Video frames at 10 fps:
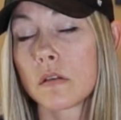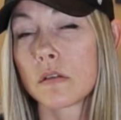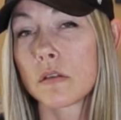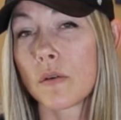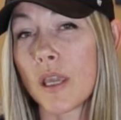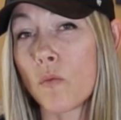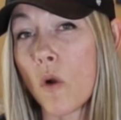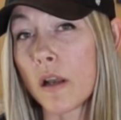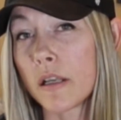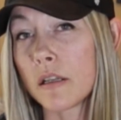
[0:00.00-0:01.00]
so he
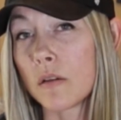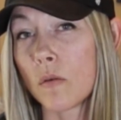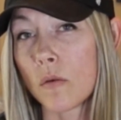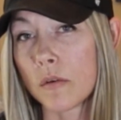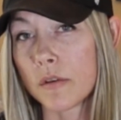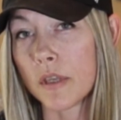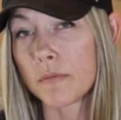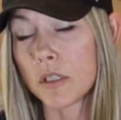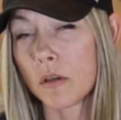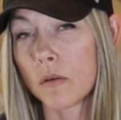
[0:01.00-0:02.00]
wanted and ordered them
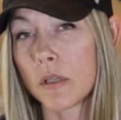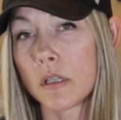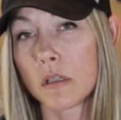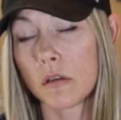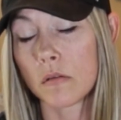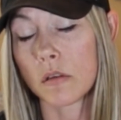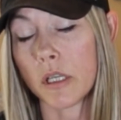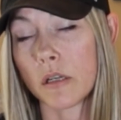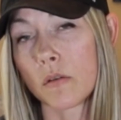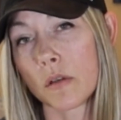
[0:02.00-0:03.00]
to go in
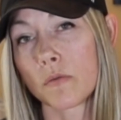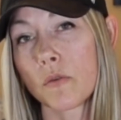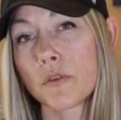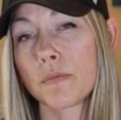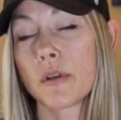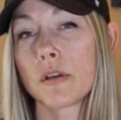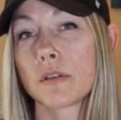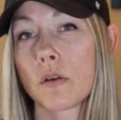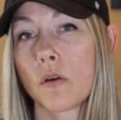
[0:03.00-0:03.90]
Lino and Rosemary's